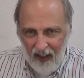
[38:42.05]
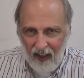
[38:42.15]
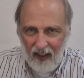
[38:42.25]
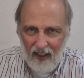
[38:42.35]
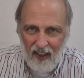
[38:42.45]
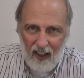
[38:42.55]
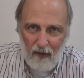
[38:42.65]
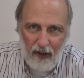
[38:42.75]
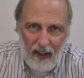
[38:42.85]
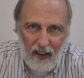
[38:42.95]
And let's think
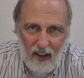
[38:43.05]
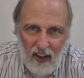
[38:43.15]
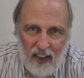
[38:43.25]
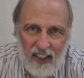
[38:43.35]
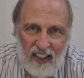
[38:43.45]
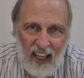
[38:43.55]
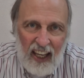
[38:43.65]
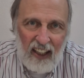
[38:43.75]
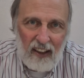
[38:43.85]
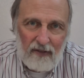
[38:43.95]
about it on a
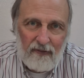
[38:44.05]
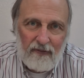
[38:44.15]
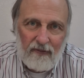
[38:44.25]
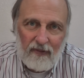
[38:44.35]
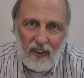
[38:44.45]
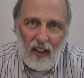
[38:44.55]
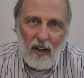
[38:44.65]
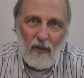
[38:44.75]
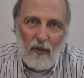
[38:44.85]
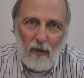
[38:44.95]
scale
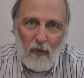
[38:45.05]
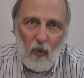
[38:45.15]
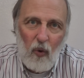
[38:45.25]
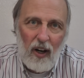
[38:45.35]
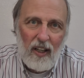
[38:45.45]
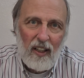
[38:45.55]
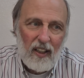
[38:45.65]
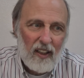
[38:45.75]
from 1